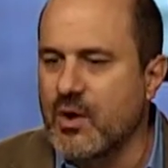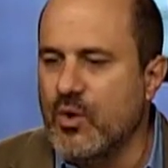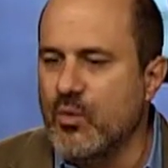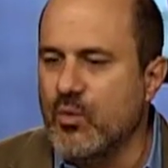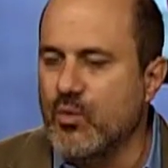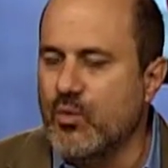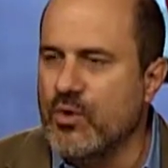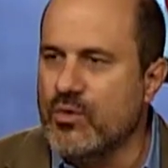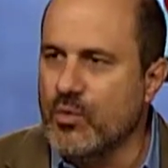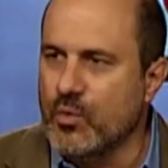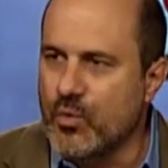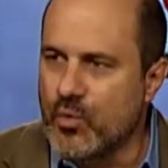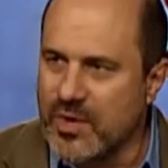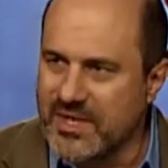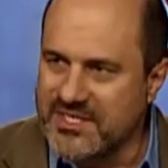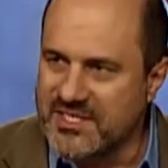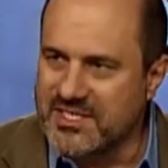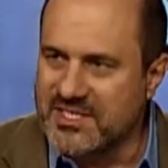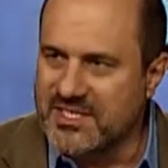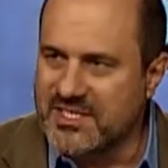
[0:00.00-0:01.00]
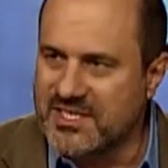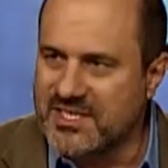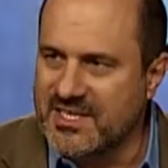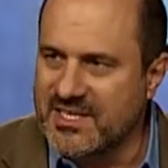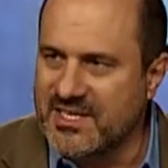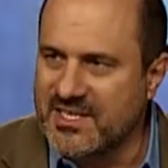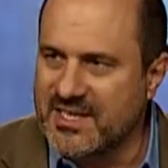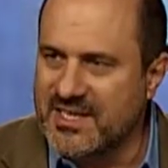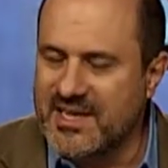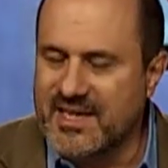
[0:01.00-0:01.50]
With whiskey,
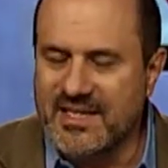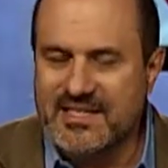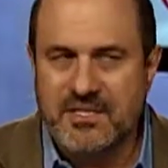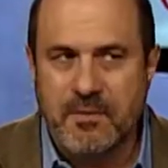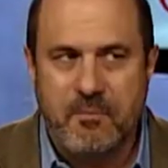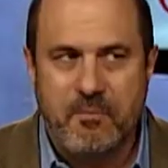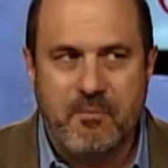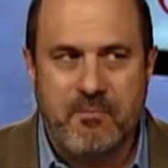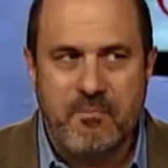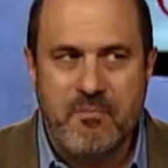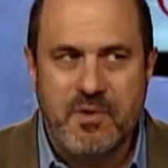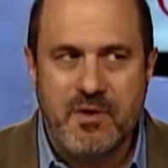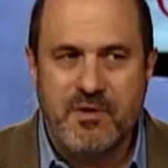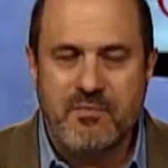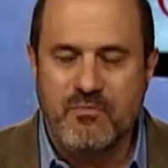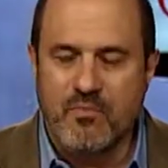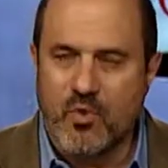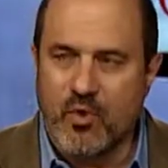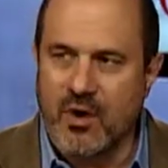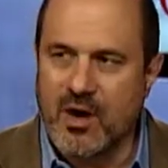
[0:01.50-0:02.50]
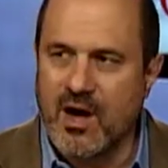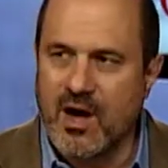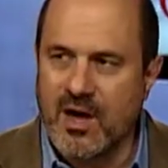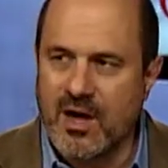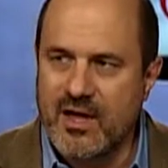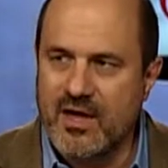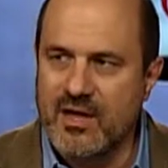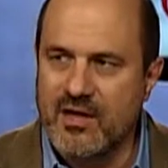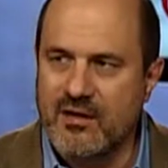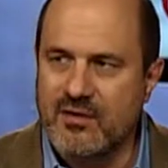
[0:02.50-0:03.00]
it's a bit more
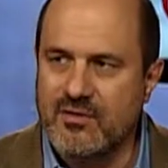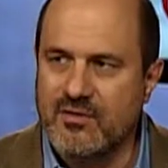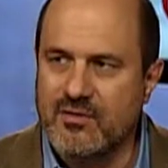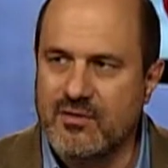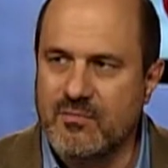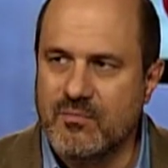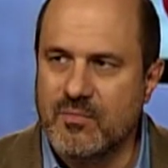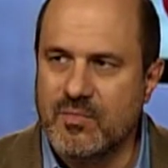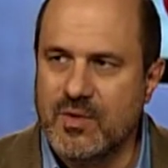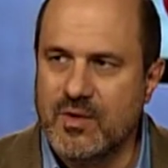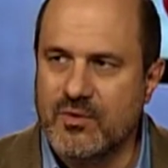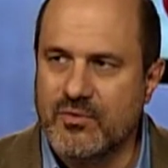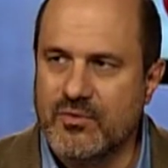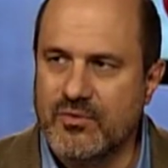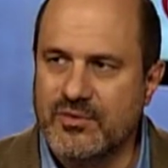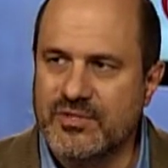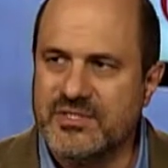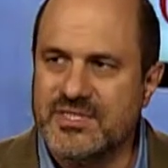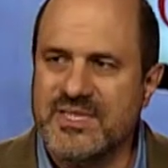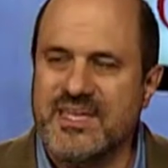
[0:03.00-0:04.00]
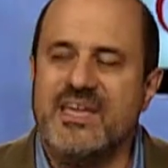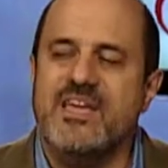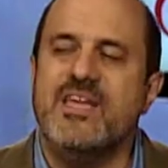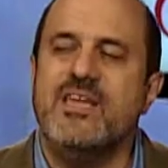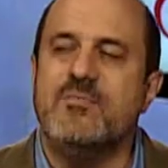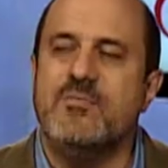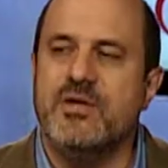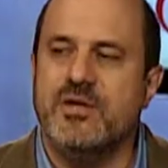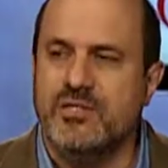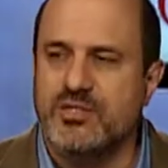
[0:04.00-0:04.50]
high end than beer. There is an
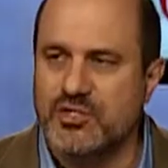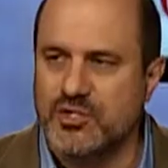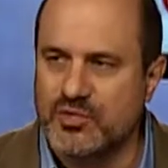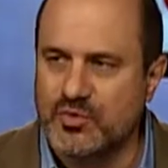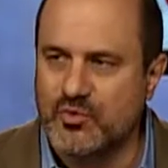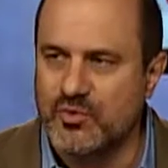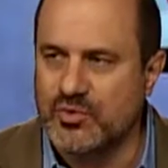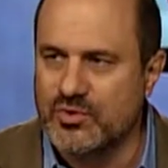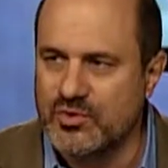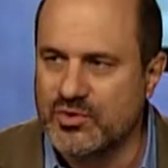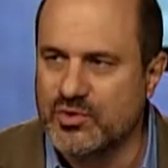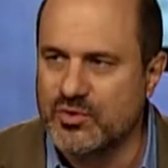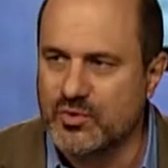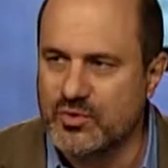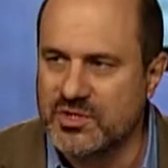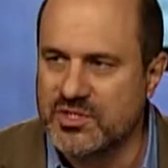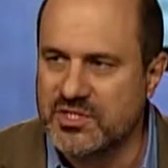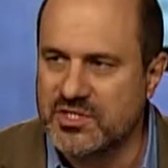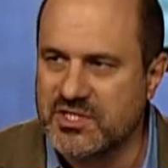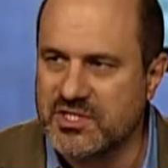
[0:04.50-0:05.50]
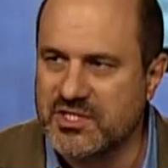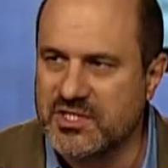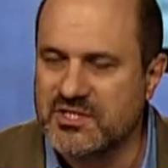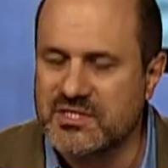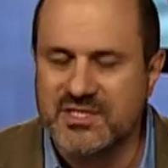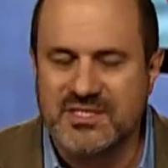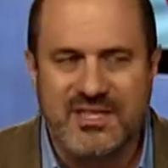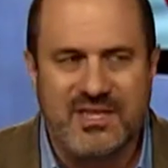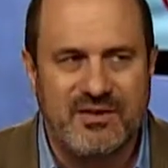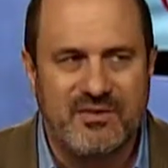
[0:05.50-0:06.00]
image to whiskey.
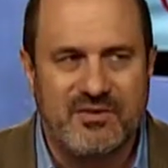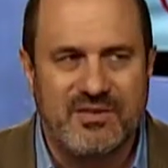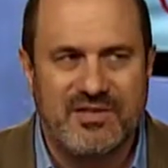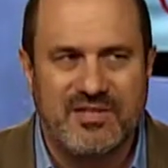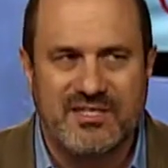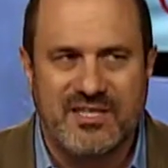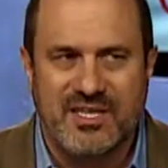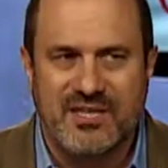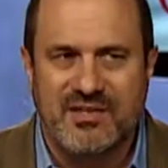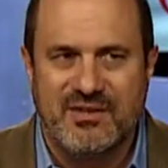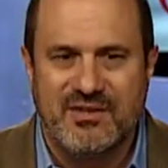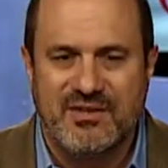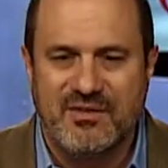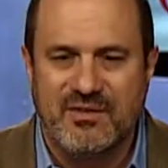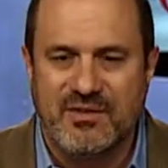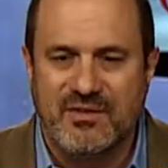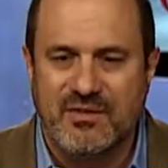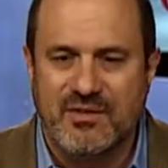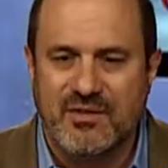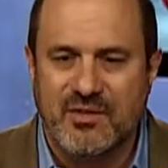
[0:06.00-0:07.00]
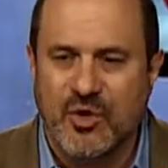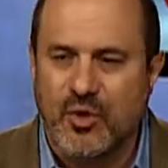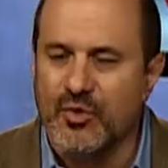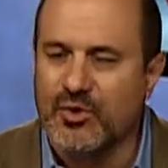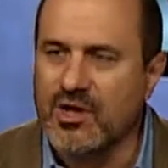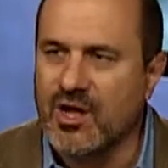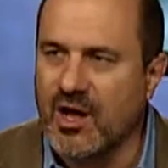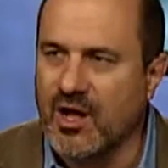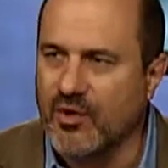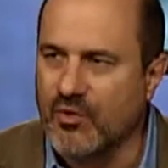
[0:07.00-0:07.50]
Does that go to
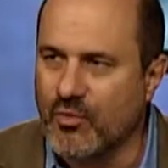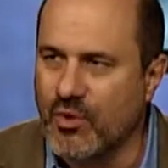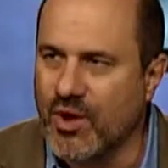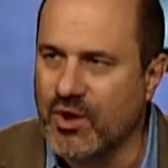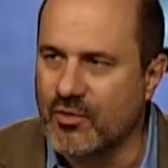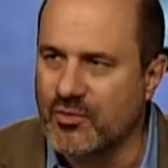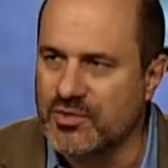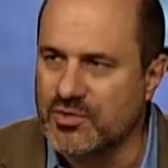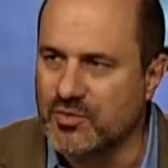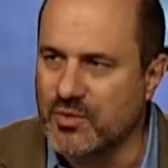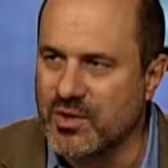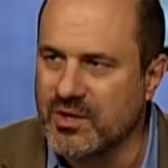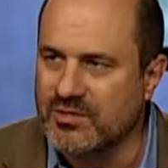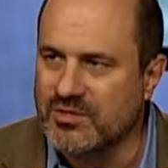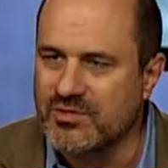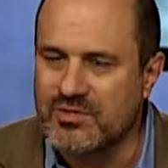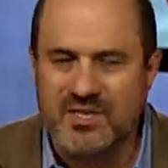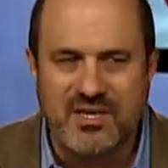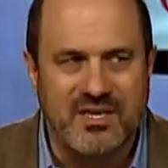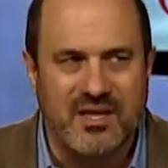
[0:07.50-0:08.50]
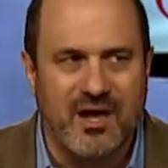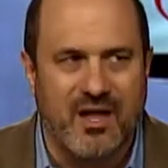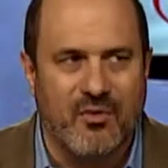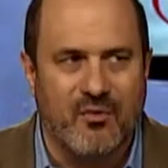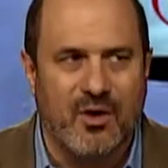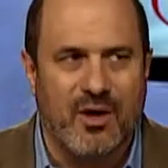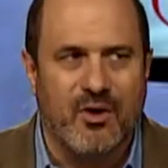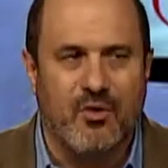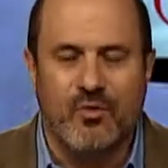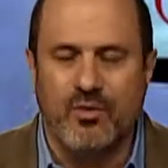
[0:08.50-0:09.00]
Colorado as well? Do you think
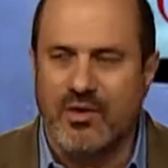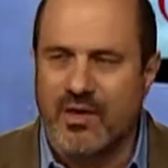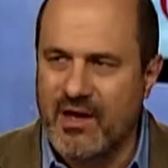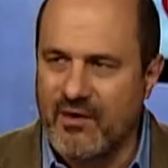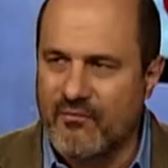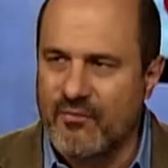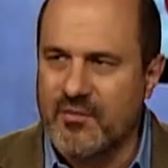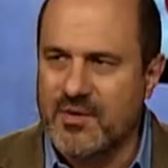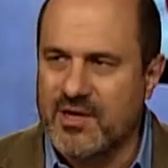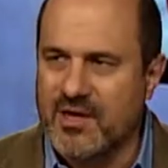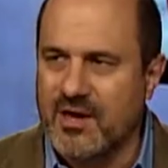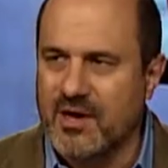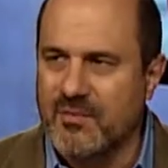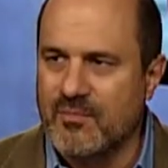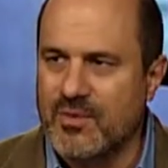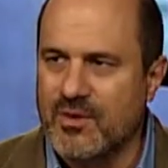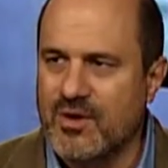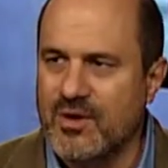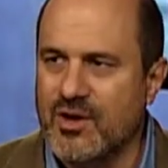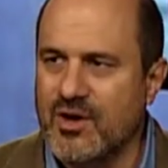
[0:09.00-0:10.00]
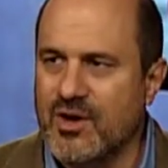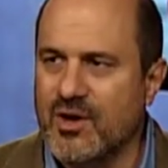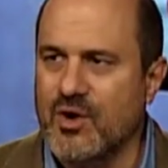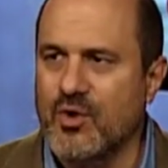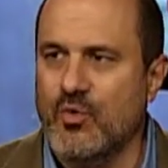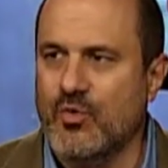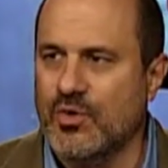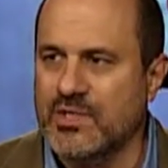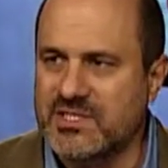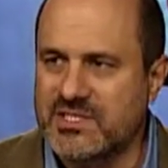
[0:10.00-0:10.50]
Colorado will ever become a
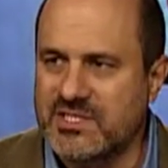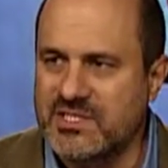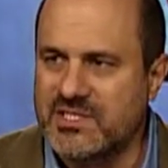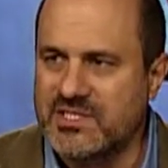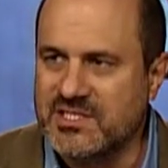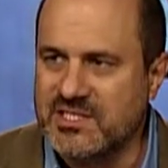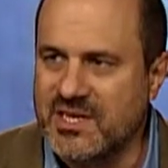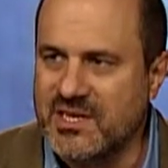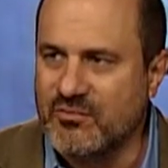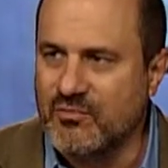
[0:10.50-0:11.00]
whiskey state?